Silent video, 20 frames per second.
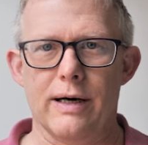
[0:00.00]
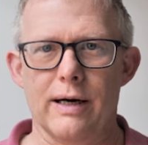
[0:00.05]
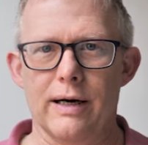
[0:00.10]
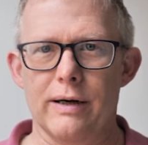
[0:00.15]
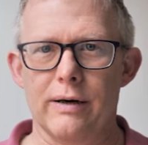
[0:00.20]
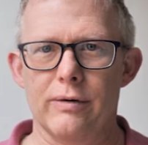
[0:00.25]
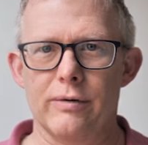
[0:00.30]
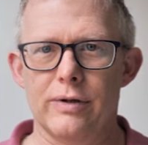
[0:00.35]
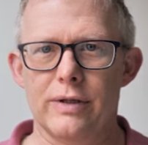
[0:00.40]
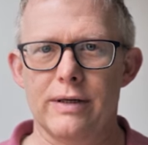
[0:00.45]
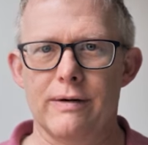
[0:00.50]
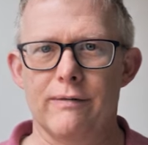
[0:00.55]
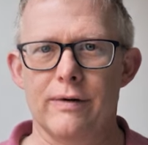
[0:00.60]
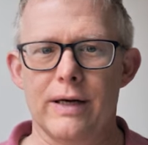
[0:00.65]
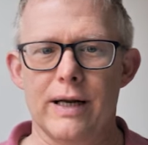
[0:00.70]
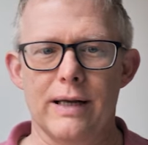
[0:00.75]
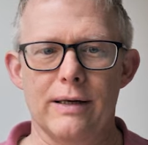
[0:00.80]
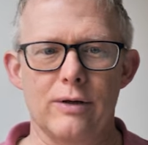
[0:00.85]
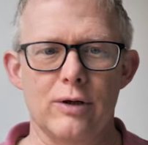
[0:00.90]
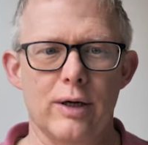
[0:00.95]
higher
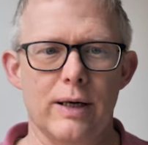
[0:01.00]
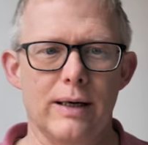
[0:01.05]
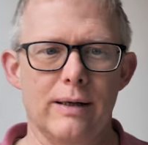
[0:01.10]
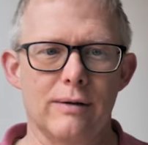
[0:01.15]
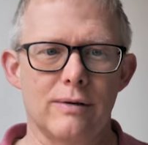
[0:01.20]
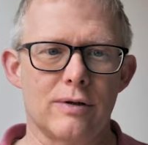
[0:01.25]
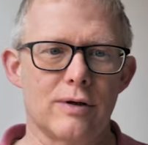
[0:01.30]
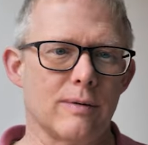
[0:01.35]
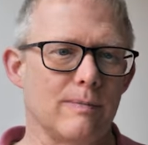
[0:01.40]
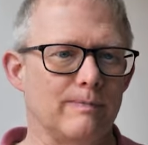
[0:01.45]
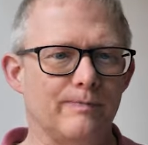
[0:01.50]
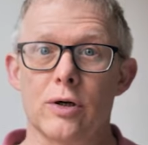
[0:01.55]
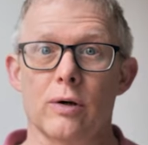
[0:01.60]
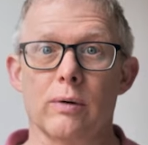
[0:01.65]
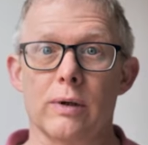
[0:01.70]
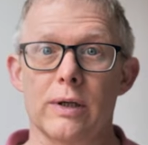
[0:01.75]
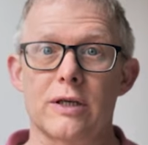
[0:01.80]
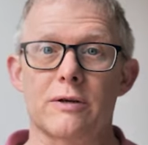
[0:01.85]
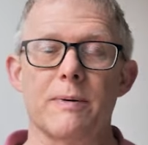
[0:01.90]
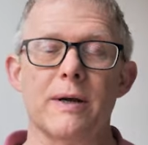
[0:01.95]
dividend yields.
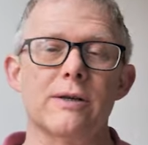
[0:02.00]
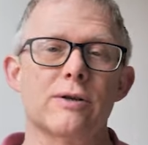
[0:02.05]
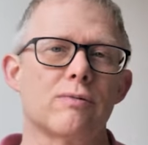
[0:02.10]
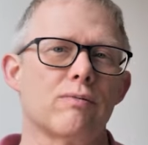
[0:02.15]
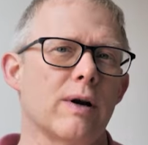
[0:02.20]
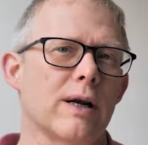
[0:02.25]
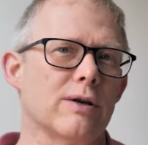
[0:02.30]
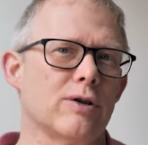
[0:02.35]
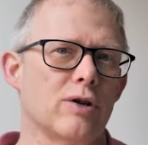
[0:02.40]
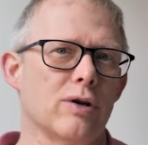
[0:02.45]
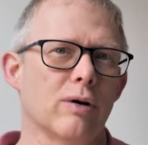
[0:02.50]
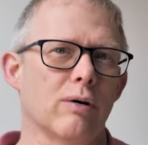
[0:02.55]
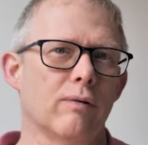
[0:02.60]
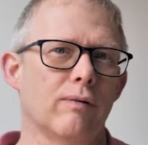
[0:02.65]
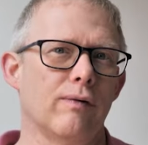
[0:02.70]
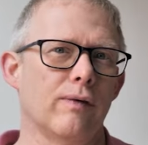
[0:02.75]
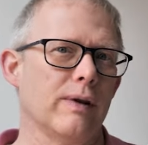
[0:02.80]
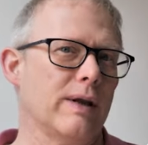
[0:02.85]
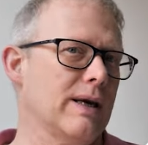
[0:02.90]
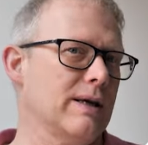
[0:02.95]
Total expense ratio
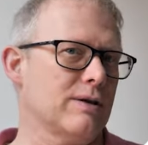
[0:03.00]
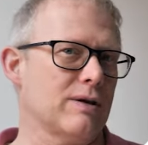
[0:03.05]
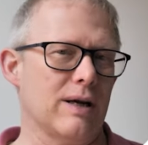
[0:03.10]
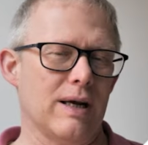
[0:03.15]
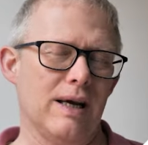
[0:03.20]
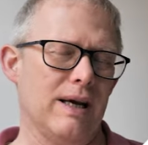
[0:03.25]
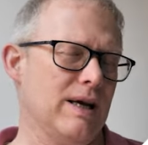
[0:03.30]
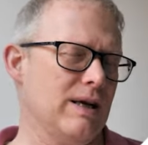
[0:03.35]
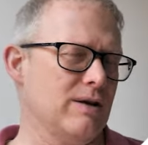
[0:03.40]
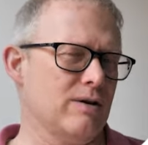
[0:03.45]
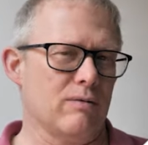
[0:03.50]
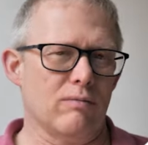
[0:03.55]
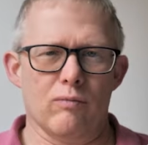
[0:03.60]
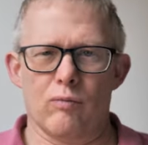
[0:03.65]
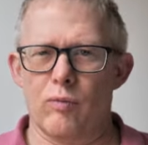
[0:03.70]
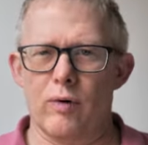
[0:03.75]
for this is